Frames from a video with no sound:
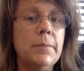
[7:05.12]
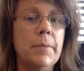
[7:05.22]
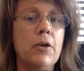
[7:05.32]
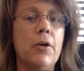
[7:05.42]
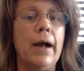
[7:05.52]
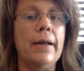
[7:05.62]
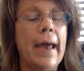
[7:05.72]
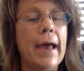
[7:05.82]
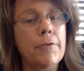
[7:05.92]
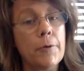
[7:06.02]
a big crowd, I
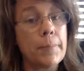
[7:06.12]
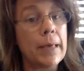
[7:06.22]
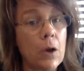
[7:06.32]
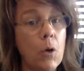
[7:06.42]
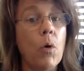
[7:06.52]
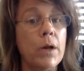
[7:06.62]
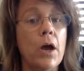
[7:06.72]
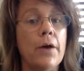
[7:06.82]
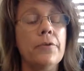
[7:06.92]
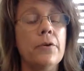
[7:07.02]
have her pick one
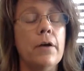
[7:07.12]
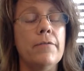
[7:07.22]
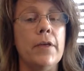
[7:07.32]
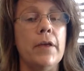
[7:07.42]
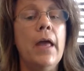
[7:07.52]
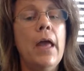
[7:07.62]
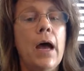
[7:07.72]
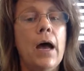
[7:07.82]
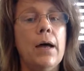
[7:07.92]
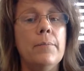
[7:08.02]
other of
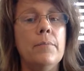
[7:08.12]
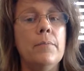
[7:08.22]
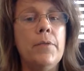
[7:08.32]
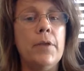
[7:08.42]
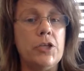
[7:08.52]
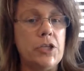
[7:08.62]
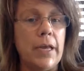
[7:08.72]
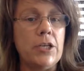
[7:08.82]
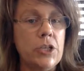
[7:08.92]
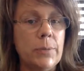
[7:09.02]
the
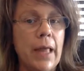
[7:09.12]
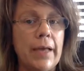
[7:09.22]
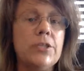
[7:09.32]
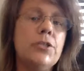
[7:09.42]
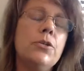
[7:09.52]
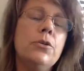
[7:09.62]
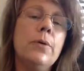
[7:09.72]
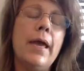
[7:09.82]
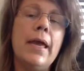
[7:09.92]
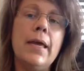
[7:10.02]
shakes she would like to
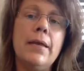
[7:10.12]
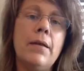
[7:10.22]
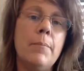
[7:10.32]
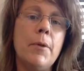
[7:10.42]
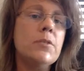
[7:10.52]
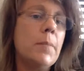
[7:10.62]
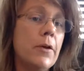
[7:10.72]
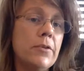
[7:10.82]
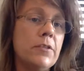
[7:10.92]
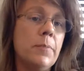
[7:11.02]
do. And most of my
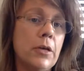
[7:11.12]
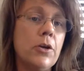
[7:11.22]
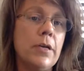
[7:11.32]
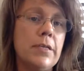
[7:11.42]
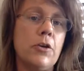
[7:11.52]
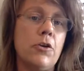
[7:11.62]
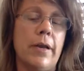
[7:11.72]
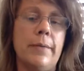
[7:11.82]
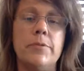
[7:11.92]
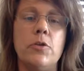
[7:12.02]
hosts have picked cookies and
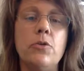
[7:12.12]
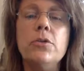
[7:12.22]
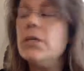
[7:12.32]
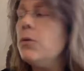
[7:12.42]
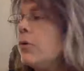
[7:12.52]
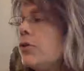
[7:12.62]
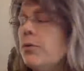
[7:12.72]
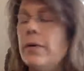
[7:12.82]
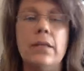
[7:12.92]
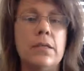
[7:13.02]
cream. So usually we're
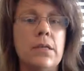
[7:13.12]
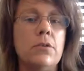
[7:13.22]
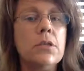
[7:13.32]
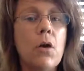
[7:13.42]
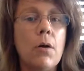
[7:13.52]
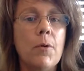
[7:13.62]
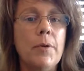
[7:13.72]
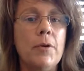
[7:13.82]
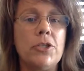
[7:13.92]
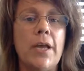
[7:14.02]
doing the salted caramel
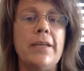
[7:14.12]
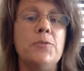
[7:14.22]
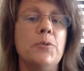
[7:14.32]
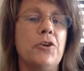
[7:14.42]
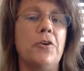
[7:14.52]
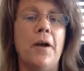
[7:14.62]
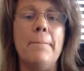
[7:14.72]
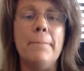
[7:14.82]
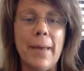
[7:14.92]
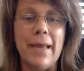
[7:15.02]
milkshakes, which are
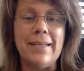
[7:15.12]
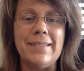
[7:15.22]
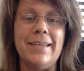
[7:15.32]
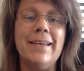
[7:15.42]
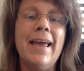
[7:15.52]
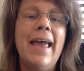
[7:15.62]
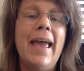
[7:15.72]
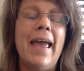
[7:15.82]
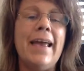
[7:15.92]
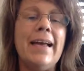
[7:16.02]
amazing,
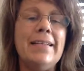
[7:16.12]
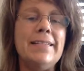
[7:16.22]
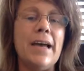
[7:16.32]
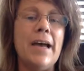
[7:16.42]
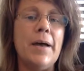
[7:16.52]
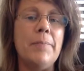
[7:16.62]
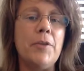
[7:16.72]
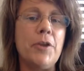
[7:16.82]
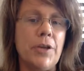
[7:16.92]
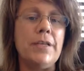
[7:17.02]
and
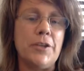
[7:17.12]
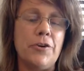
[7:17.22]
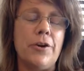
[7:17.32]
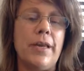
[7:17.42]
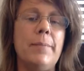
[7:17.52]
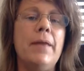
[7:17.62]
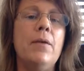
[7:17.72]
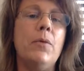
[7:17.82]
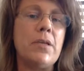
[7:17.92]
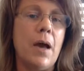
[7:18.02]
the cookies and cream. And
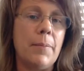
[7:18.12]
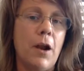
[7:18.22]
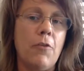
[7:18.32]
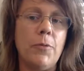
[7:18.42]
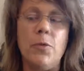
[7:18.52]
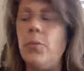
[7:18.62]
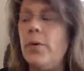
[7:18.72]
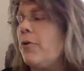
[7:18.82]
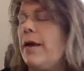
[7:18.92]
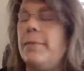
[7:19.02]
then we top it off with the
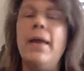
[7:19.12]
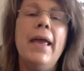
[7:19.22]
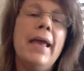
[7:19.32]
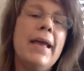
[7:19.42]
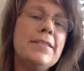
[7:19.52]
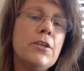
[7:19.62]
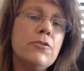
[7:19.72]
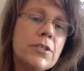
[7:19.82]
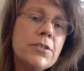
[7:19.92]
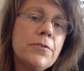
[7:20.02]
whipped cream. And
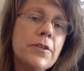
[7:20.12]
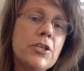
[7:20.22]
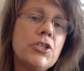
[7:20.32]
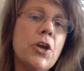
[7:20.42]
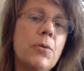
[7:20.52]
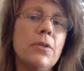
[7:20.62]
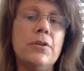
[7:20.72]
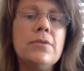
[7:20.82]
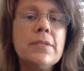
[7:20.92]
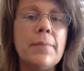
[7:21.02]
so just for this show, a
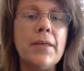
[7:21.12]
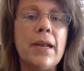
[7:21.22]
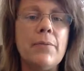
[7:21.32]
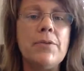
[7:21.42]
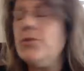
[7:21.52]
little something I was